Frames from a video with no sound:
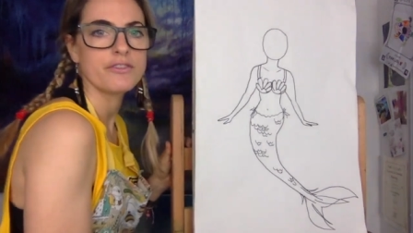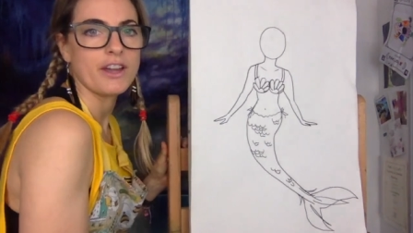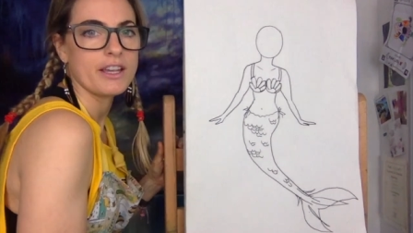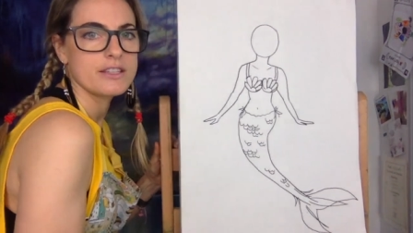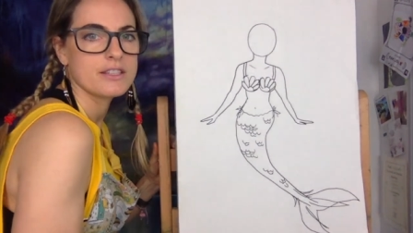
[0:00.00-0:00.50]

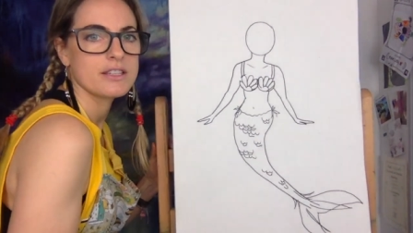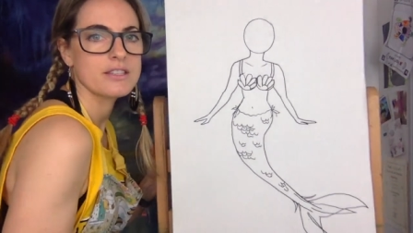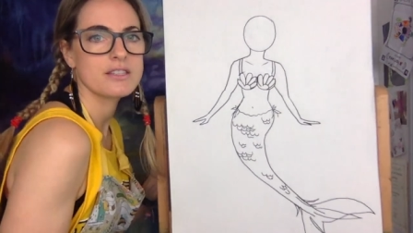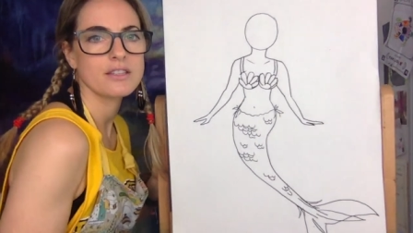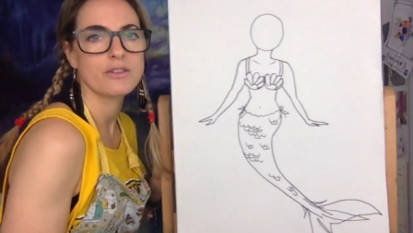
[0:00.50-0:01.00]
face
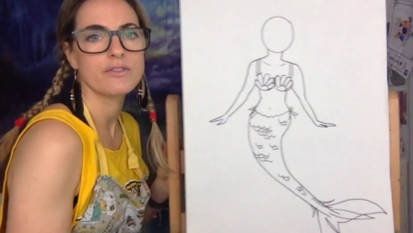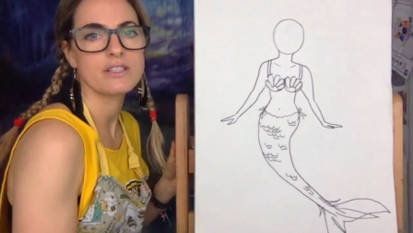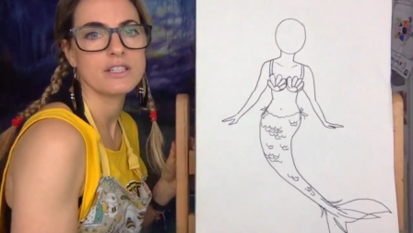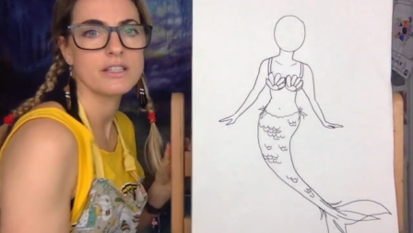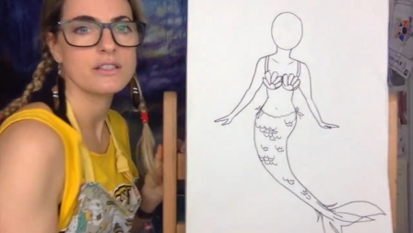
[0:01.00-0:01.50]
because
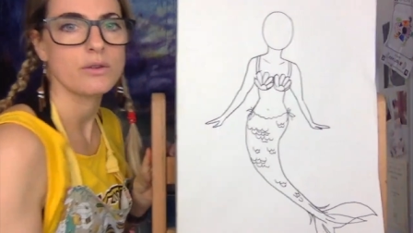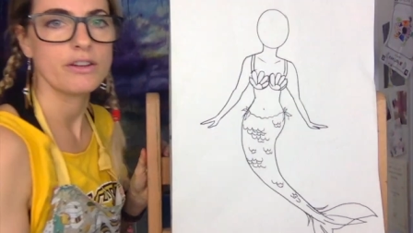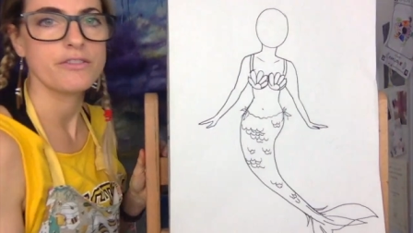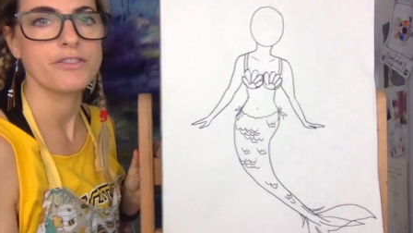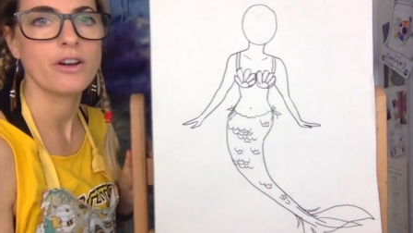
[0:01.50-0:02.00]
obviously it's
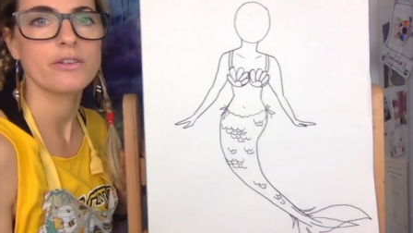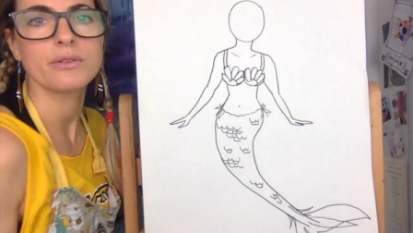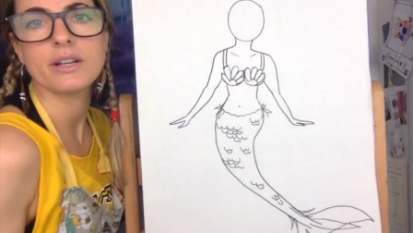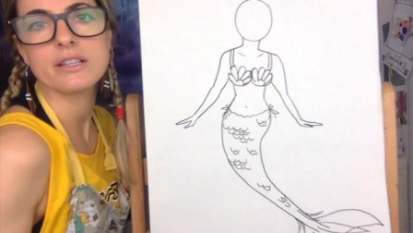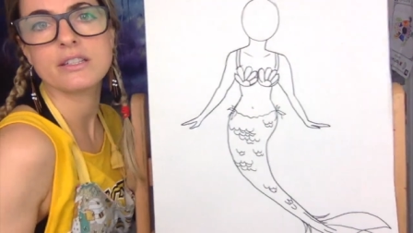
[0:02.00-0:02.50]
quite far
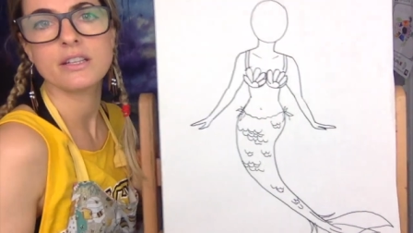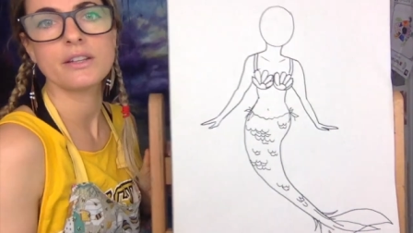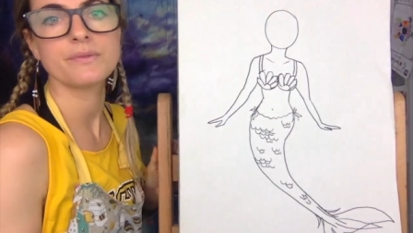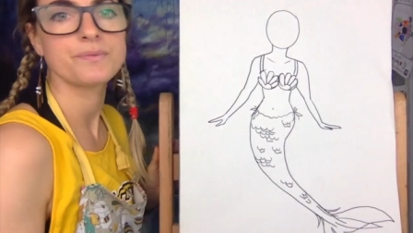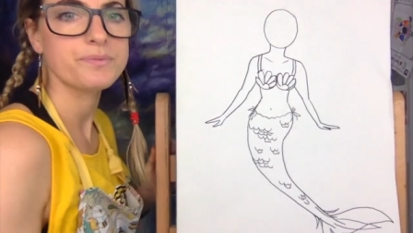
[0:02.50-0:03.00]
away, isn't it?
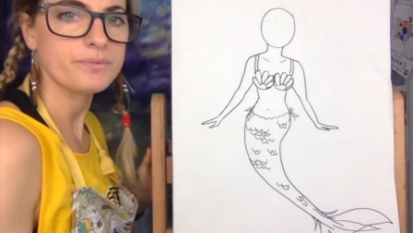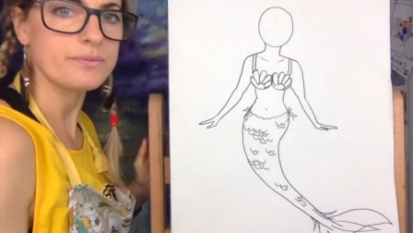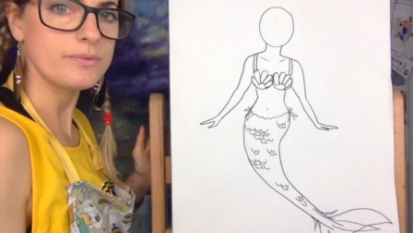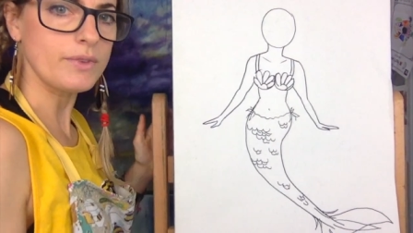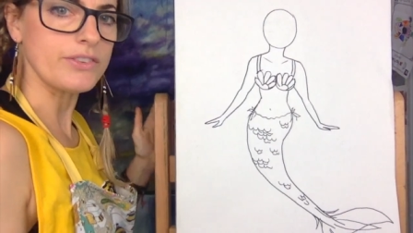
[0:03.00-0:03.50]

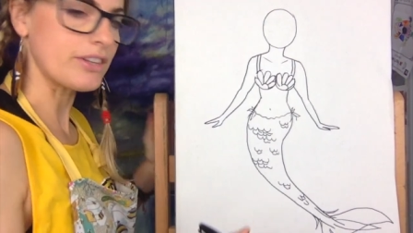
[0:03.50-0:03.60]
So